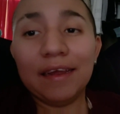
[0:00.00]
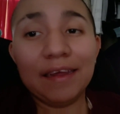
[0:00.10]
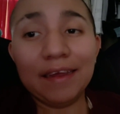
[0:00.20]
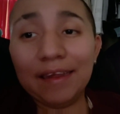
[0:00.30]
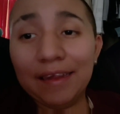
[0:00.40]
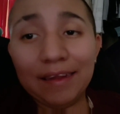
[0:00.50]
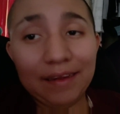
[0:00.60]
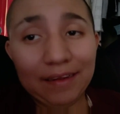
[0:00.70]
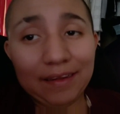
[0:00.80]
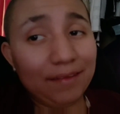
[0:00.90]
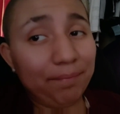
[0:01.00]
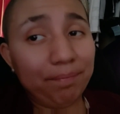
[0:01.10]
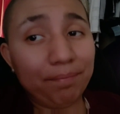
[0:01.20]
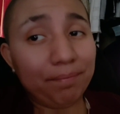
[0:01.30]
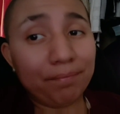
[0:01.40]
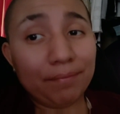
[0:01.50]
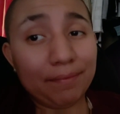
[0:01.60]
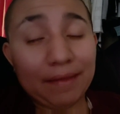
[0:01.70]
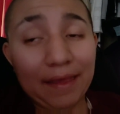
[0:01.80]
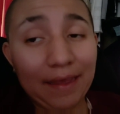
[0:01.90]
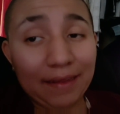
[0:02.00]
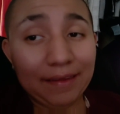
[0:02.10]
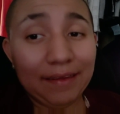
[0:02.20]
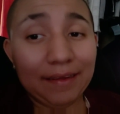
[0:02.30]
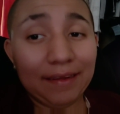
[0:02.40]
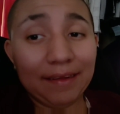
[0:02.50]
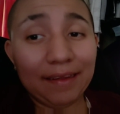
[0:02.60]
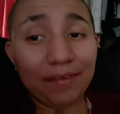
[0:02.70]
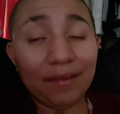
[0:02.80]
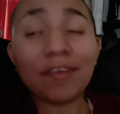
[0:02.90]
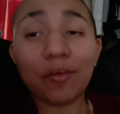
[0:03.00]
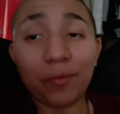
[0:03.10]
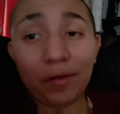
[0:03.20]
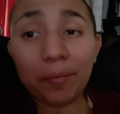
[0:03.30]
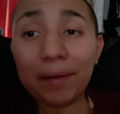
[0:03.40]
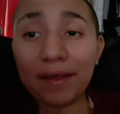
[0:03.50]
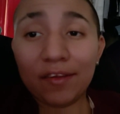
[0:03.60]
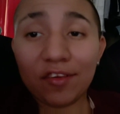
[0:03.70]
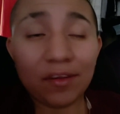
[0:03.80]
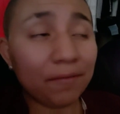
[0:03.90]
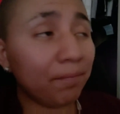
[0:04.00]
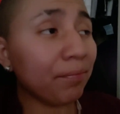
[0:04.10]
And at the end of the day, that's your dumb ass.